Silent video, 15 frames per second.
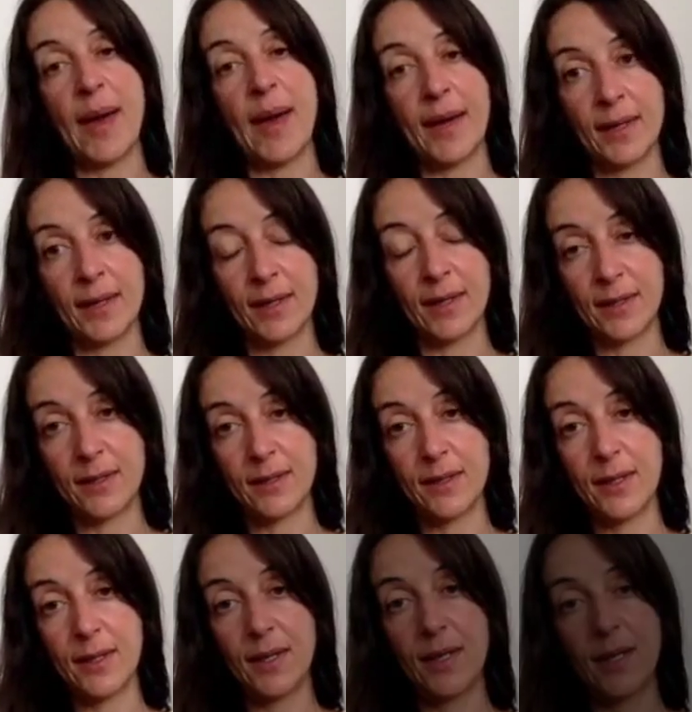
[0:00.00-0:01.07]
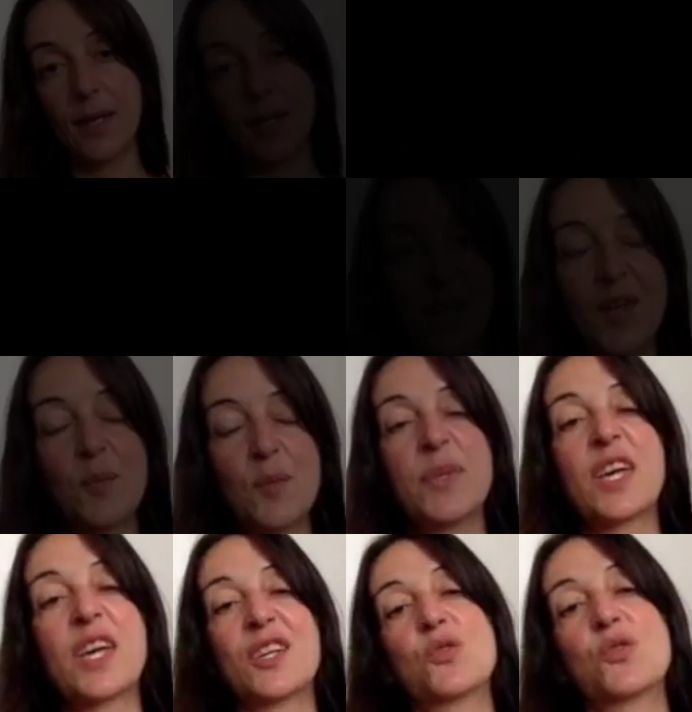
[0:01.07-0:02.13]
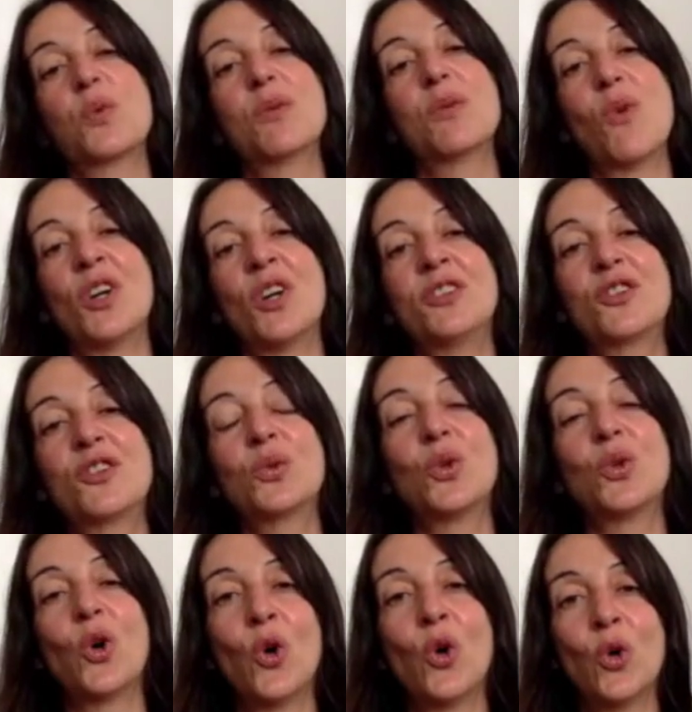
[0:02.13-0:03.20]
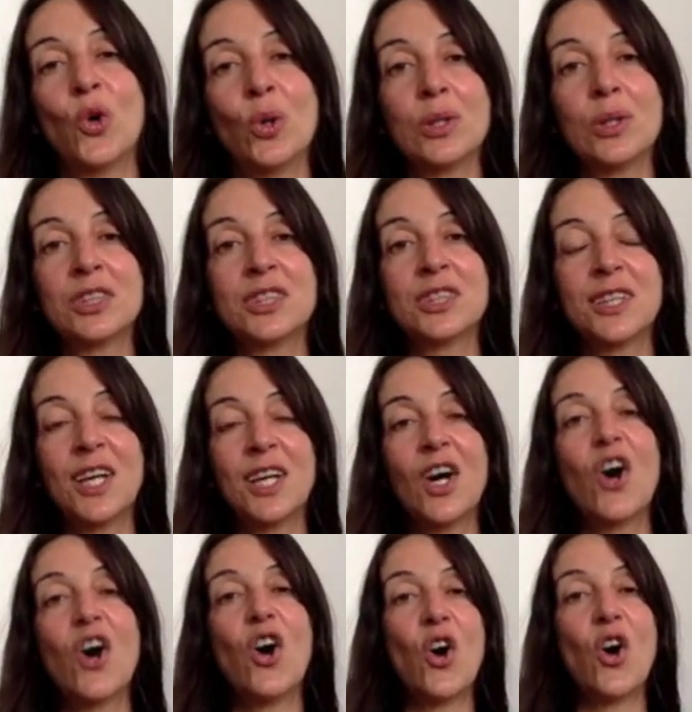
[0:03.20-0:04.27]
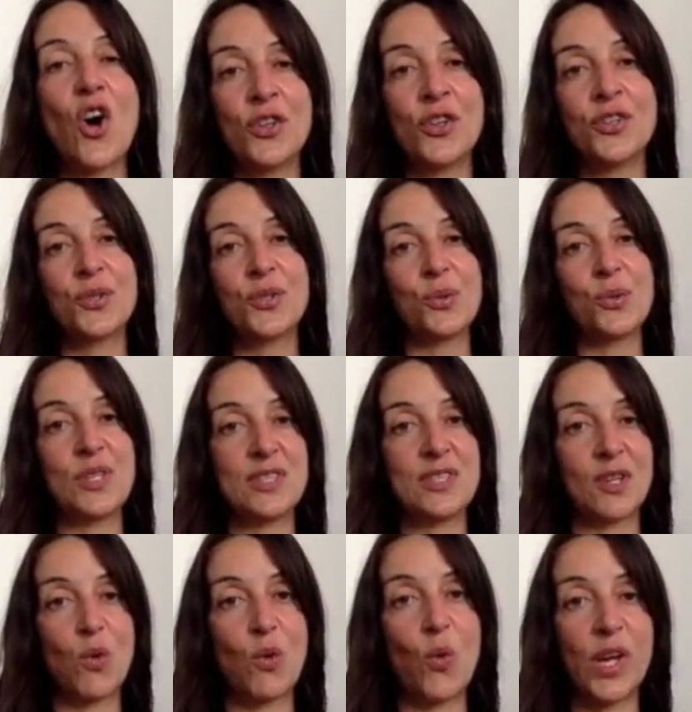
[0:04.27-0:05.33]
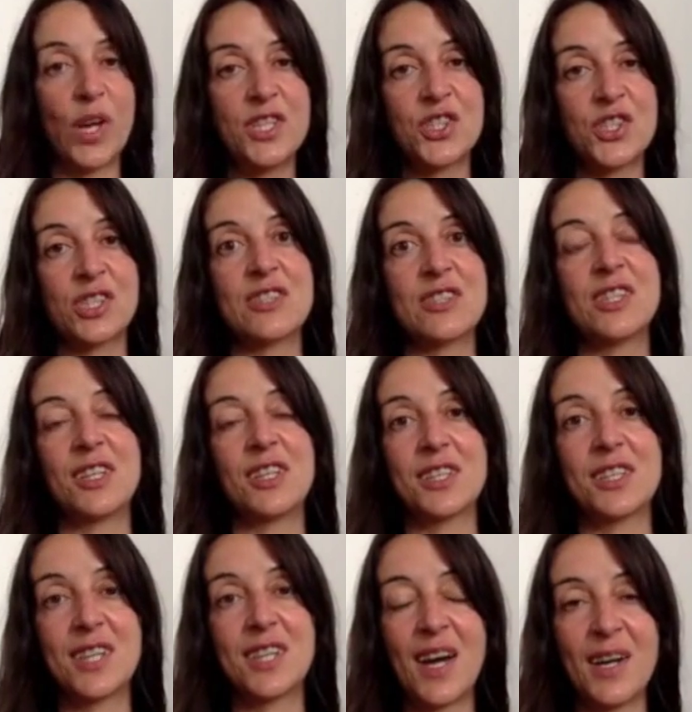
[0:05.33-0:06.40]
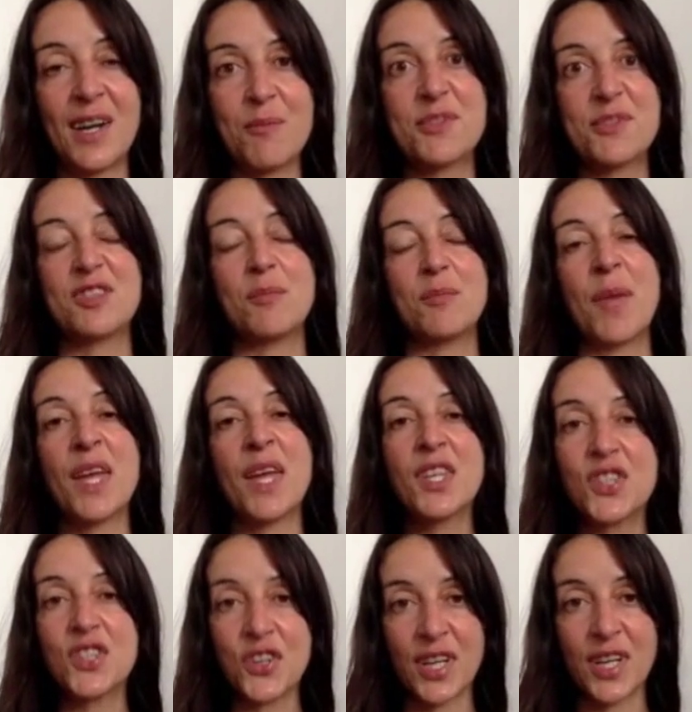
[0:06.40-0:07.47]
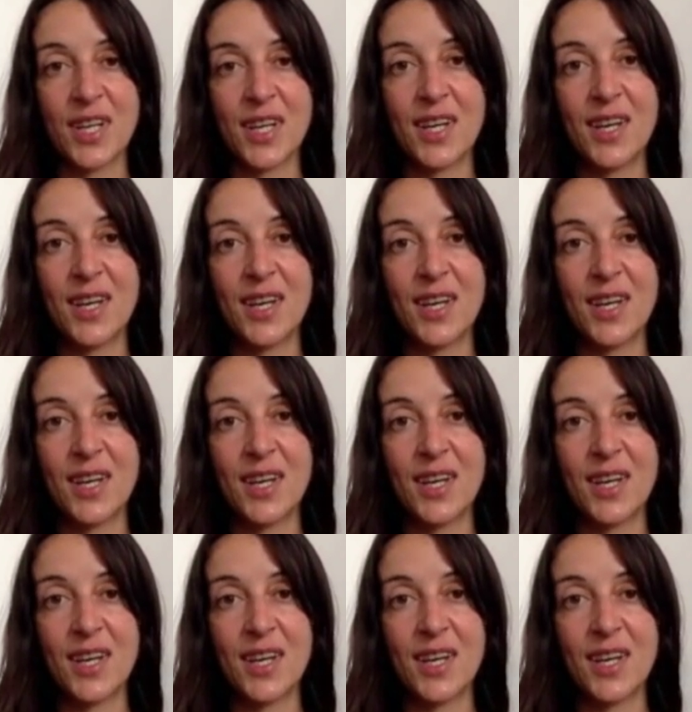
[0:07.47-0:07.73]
Bang. And because we want to hold on to these equations that are time symmetric,